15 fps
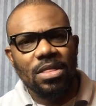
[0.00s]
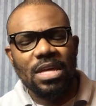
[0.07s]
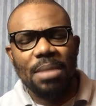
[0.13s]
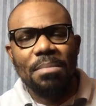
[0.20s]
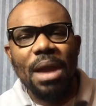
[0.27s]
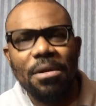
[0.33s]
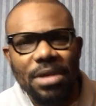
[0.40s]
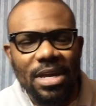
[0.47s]
the
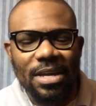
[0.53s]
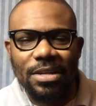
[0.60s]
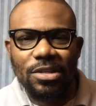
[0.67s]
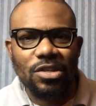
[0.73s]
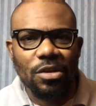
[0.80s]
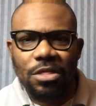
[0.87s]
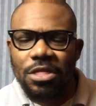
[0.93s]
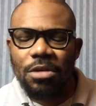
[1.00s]

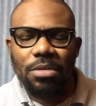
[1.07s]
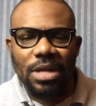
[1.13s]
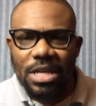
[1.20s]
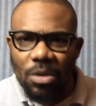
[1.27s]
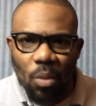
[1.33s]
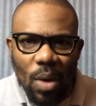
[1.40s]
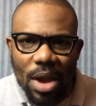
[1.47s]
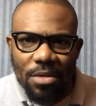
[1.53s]
Americans are
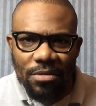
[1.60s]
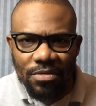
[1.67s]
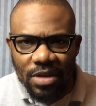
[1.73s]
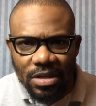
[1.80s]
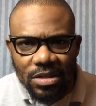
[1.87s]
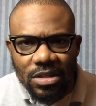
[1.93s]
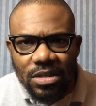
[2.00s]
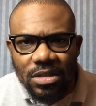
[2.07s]
thoroughly aware of
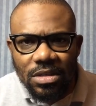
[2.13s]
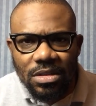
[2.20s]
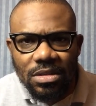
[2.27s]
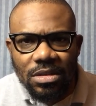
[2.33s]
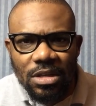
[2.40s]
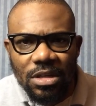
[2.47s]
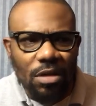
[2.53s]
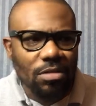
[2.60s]
this.
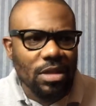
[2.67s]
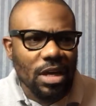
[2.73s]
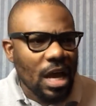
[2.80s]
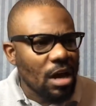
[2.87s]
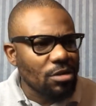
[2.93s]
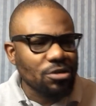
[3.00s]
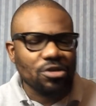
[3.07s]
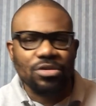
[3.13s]
The
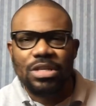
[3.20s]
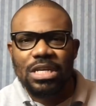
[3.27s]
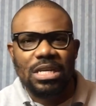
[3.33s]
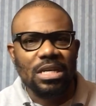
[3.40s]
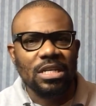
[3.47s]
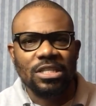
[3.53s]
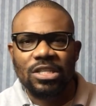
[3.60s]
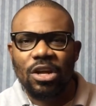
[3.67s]
country
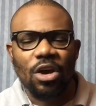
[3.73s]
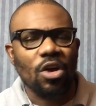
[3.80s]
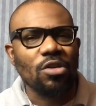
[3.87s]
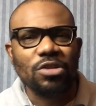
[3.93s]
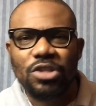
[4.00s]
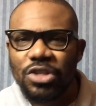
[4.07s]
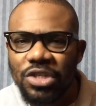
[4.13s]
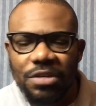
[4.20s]
is not
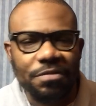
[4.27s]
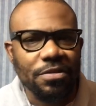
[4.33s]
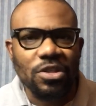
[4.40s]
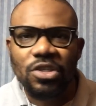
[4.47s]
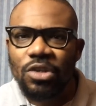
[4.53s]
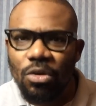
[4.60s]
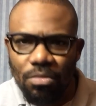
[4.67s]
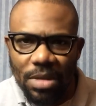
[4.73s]
conducive for
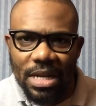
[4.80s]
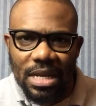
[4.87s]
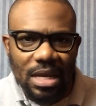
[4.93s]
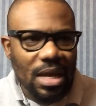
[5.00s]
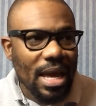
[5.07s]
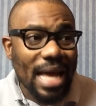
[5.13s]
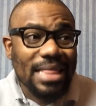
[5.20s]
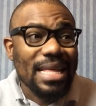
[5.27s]
so
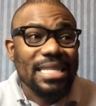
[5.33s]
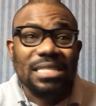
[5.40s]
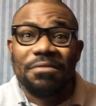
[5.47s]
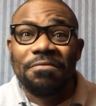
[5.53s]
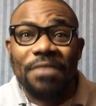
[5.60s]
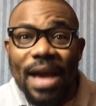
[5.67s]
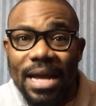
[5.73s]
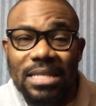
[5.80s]
many, and that's a
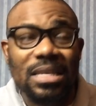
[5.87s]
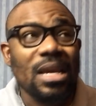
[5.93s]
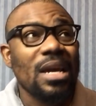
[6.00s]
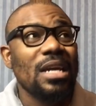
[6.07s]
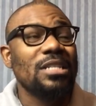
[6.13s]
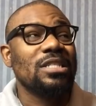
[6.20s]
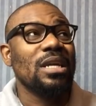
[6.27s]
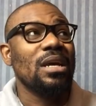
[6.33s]
fact.
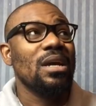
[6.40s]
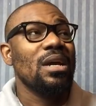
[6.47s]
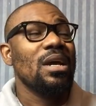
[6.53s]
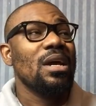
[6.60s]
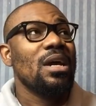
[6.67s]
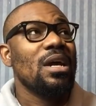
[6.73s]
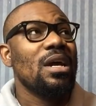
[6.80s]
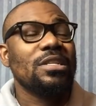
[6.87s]
It's a
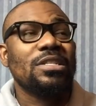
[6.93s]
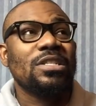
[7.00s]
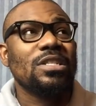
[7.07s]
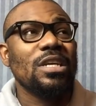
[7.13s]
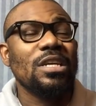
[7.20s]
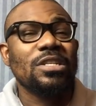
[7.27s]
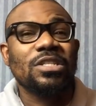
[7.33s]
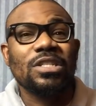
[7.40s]

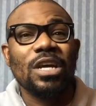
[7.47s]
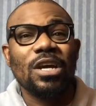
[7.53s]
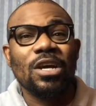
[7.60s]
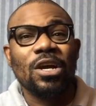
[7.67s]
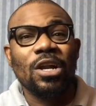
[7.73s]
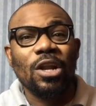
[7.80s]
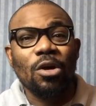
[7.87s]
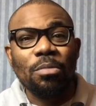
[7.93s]

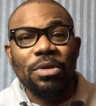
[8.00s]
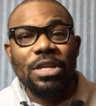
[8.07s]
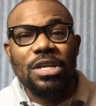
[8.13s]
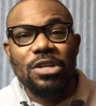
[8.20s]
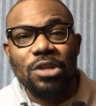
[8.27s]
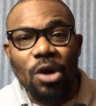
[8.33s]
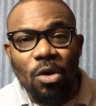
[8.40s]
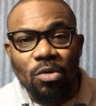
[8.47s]

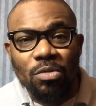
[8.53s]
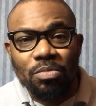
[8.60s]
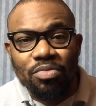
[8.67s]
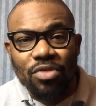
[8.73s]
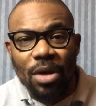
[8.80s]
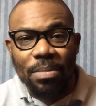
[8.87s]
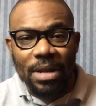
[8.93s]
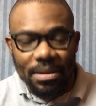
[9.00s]
globally known
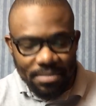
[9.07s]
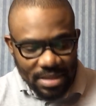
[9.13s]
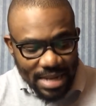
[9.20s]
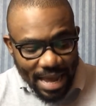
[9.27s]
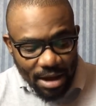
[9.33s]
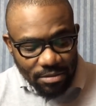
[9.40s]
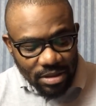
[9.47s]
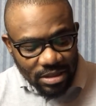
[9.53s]
problem.
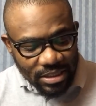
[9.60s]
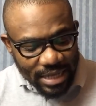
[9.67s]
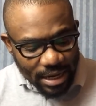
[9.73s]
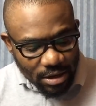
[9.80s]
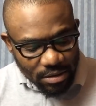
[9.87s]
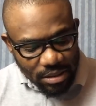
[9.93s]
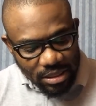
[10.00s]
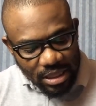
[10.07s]
Now, the
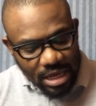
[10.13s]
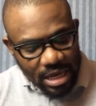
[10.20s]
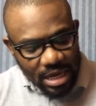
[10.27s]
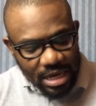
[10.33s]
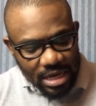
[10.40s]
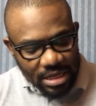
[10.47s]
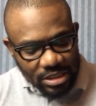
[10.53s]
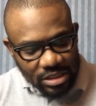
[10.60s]
second thing
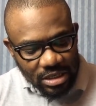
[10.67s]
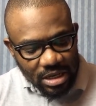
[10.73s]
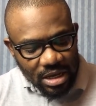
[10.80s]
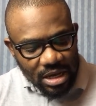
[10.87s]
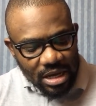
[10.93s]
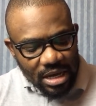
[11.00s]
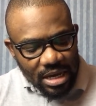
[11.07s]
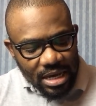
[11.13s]
is
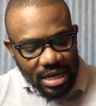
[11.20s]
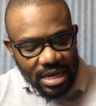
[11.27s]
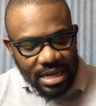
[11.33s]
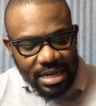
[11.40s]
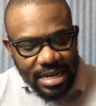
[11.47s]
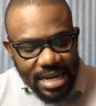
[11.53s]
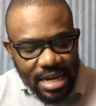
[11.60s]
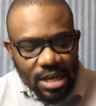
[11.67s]

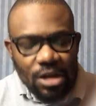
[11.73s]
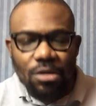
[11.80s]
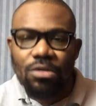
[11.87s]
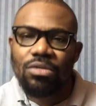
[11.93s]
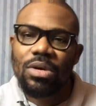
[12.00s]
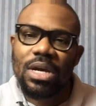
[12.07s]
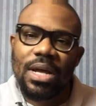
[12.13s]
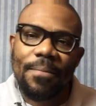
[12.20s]

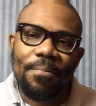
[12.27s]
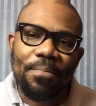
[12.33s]
illegal